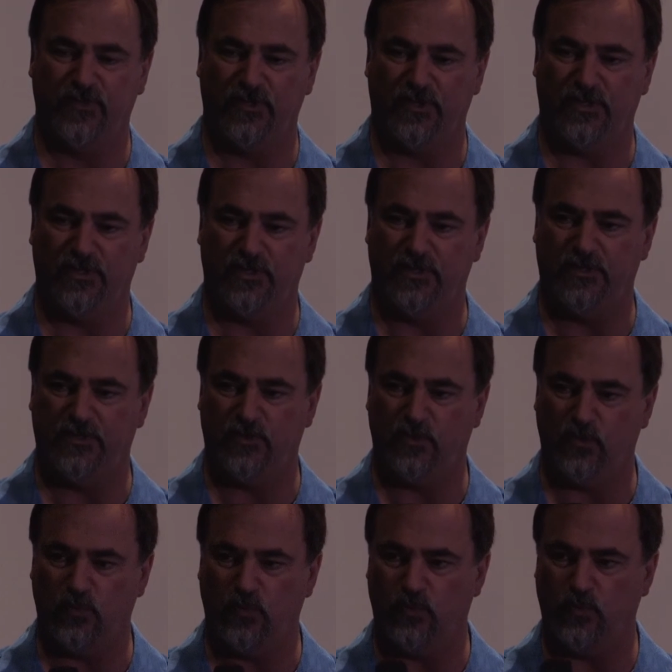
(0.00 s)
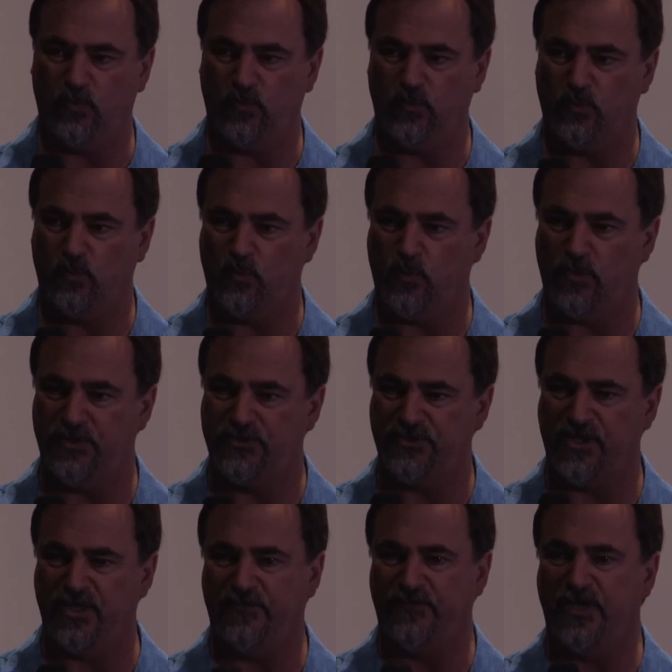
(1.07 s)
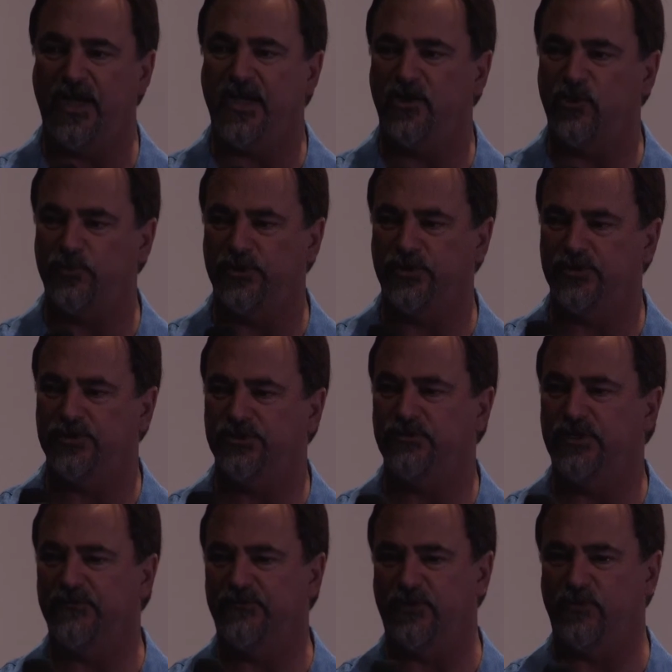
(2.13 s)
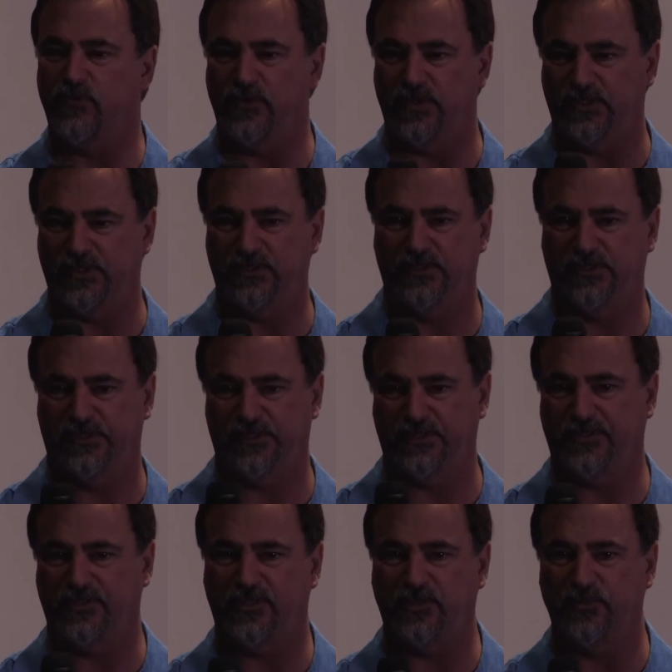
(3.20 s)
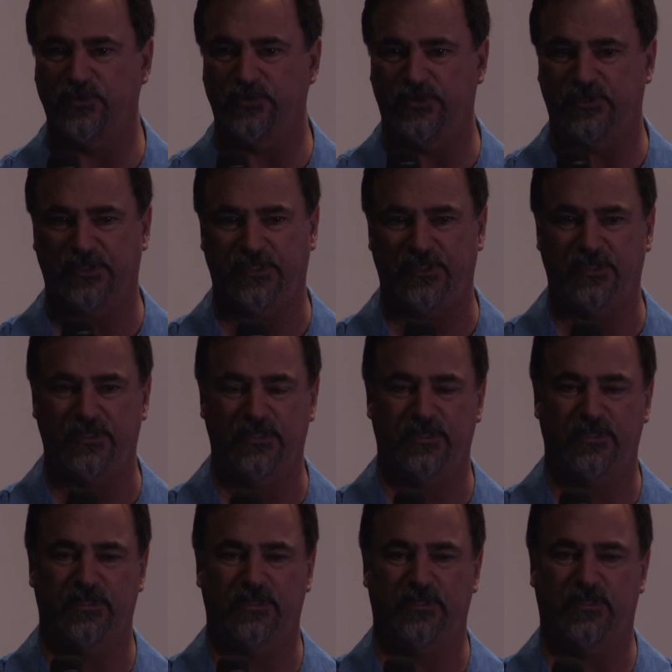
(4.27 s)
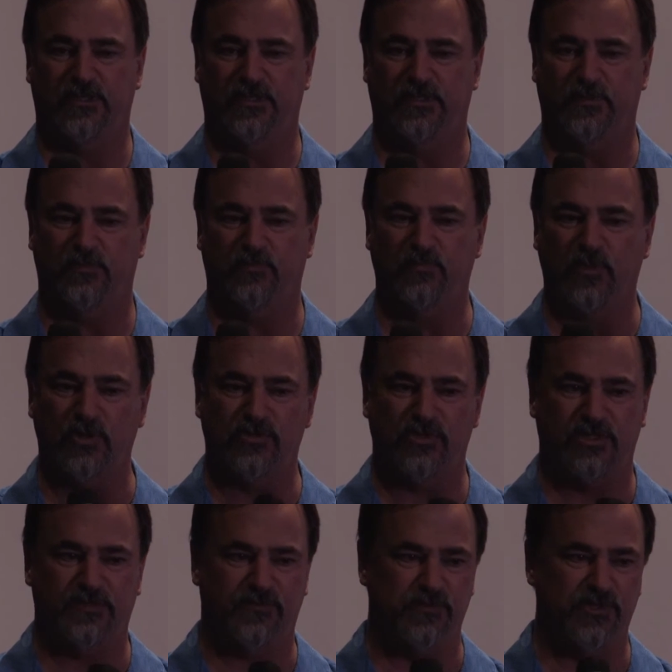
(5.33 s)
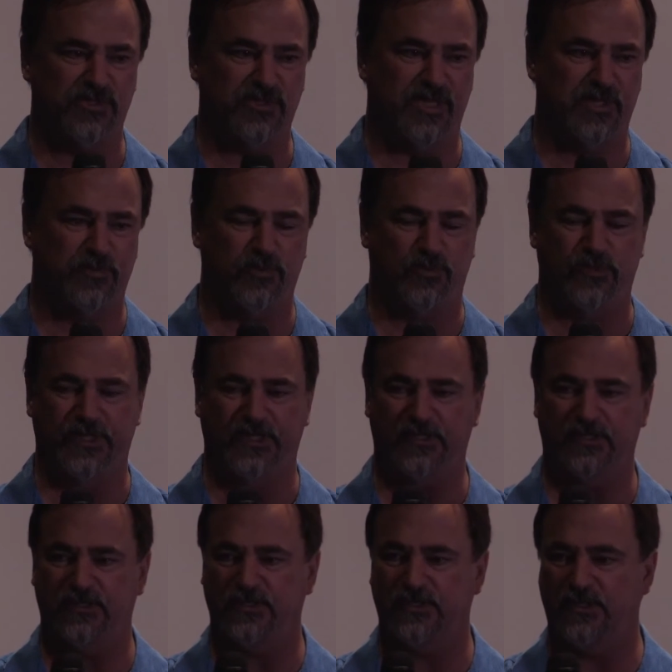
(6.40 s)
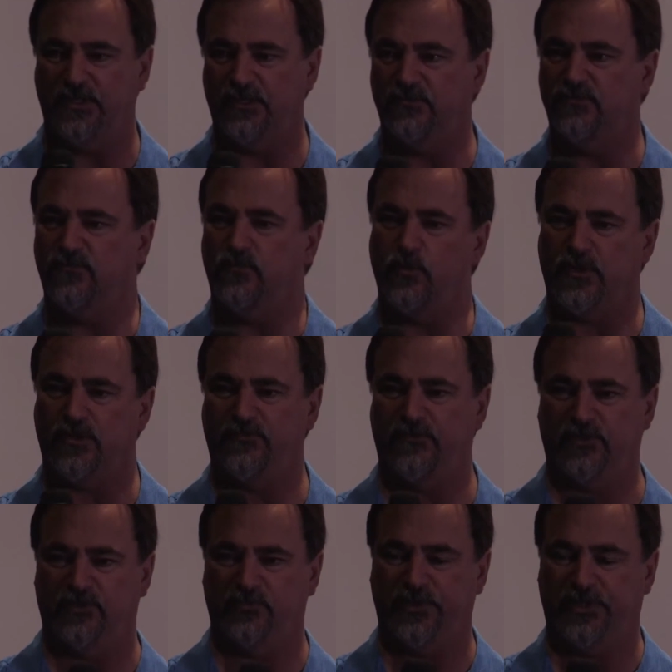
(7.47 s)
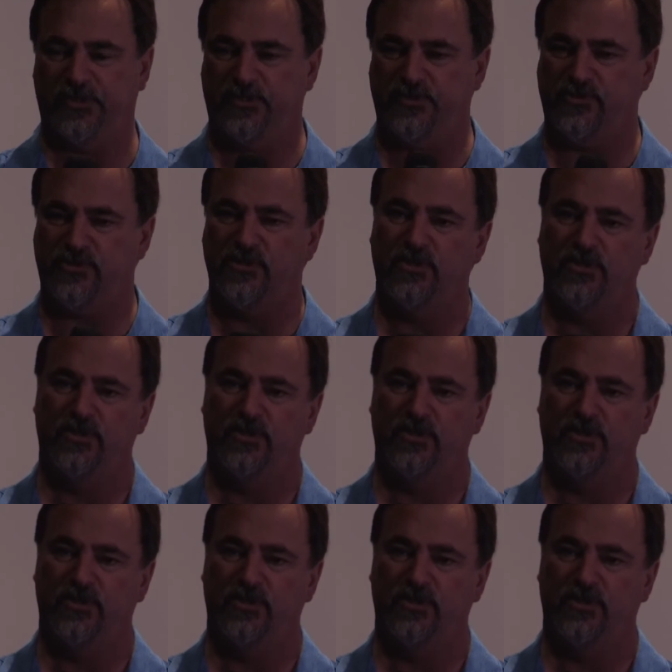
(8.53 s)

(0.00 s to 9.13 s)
was kind of an eye-opener to everyone in the community, mostly from the standpoint of workflow, because